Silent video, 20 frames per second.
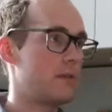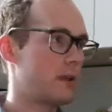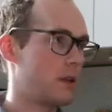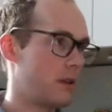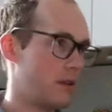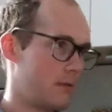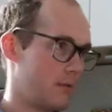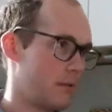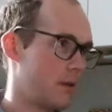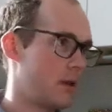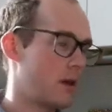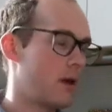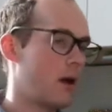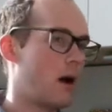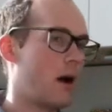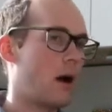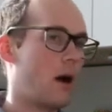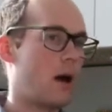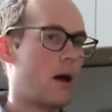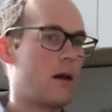even
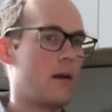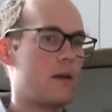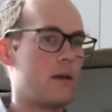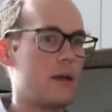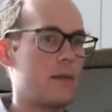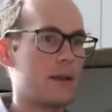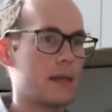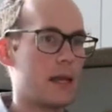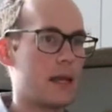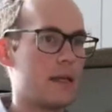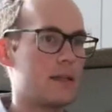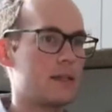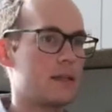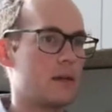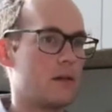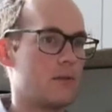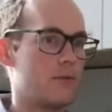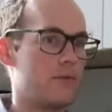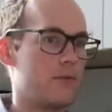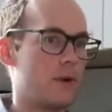in the case
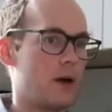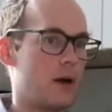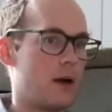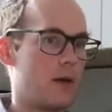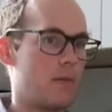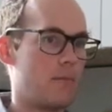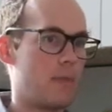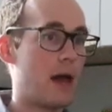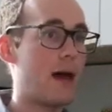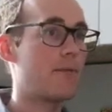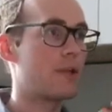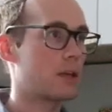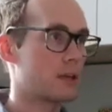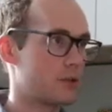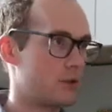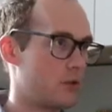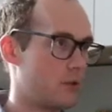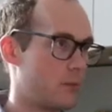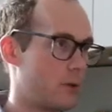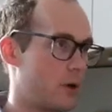of having
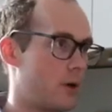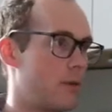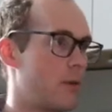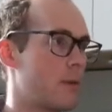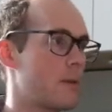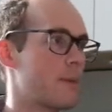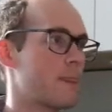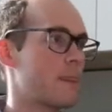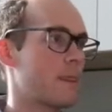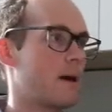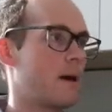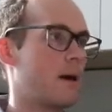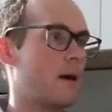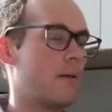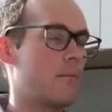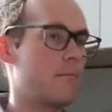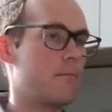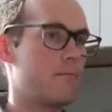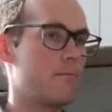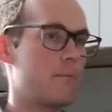a tumor,
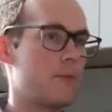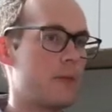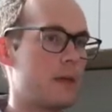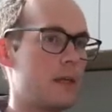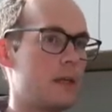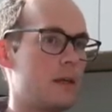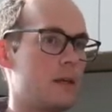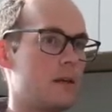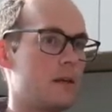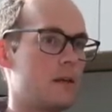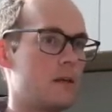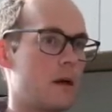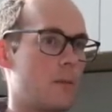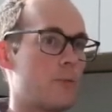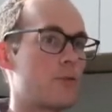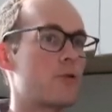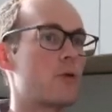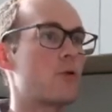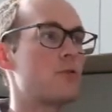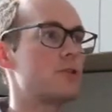the
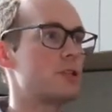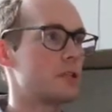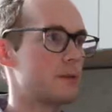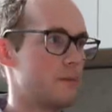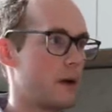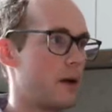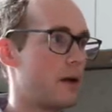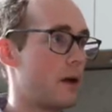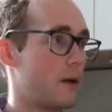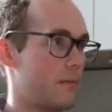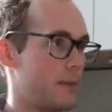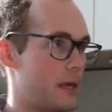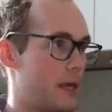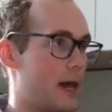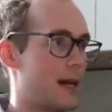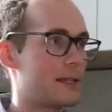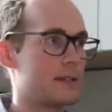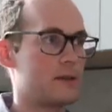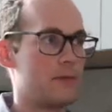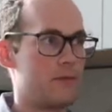approaches might not
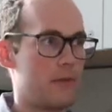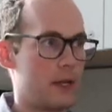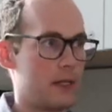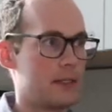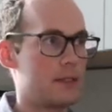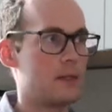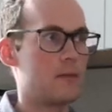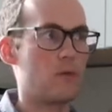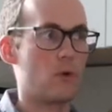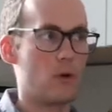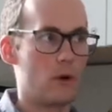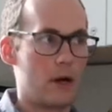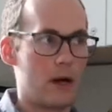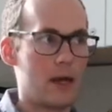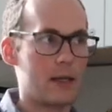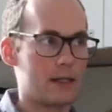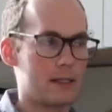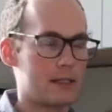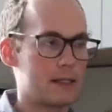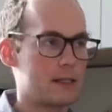be as invasive or
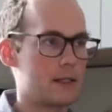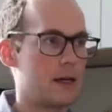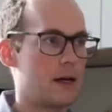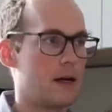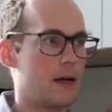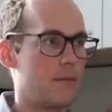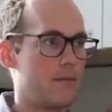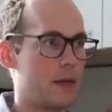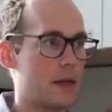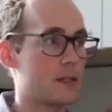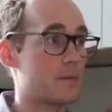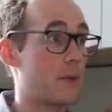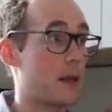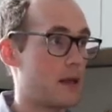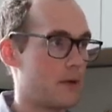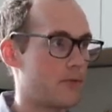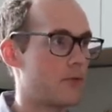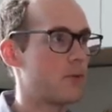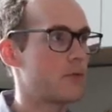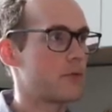as
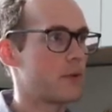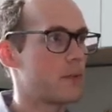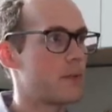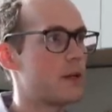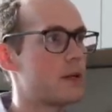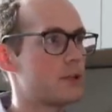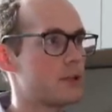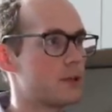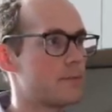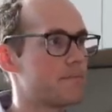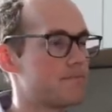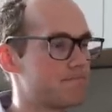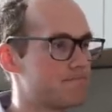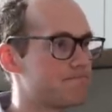painful for the patient.